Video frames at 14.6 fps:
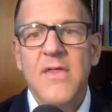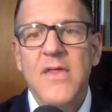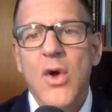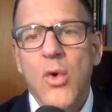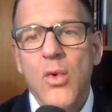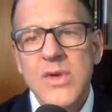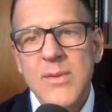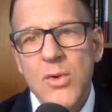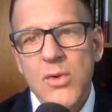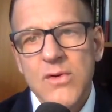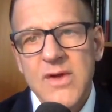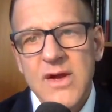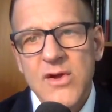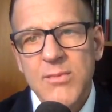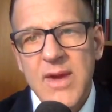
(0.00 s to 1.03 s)
The only
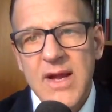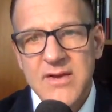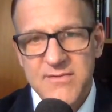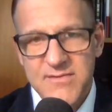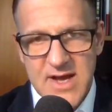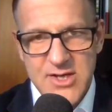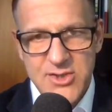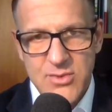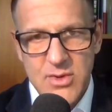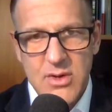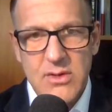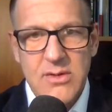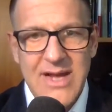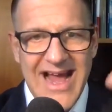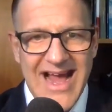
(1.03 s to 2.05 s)
motorcycle manufacturer.
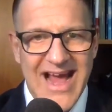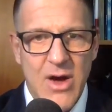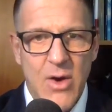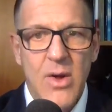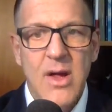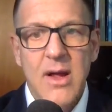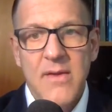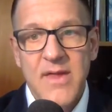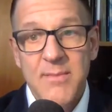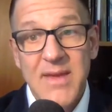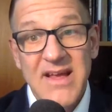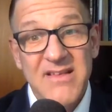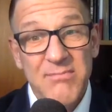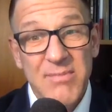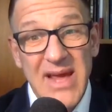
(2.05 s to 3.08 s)
How? That
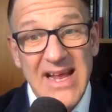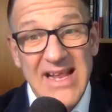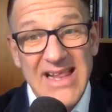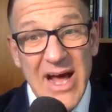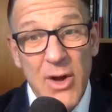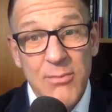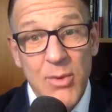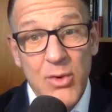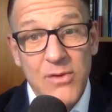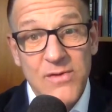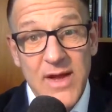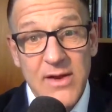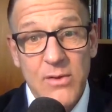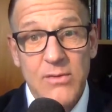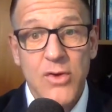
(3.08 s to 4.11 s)
makes big, loud
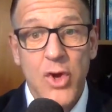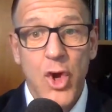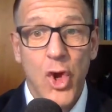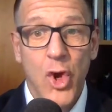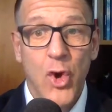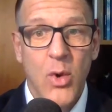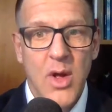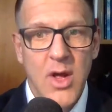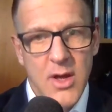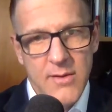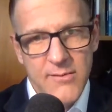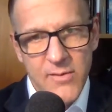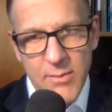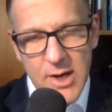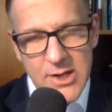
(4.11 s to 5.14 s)
motorcycles. Who?
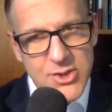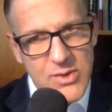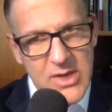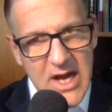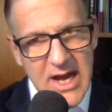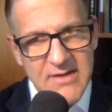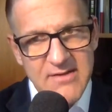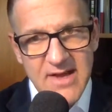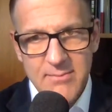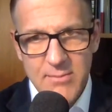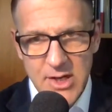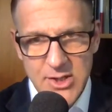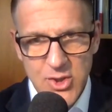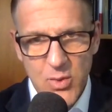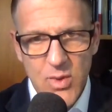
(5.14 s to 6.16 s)
For macho guys and
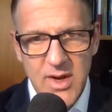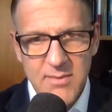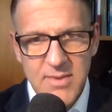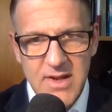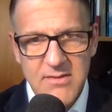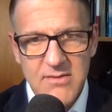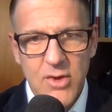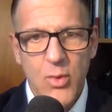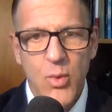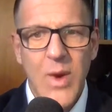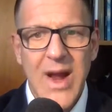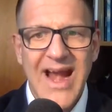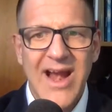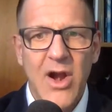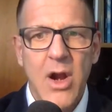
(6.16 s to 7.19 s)
macho wannabes.
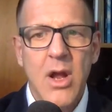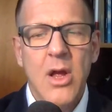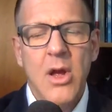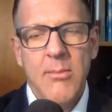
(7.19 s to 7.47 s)
Where?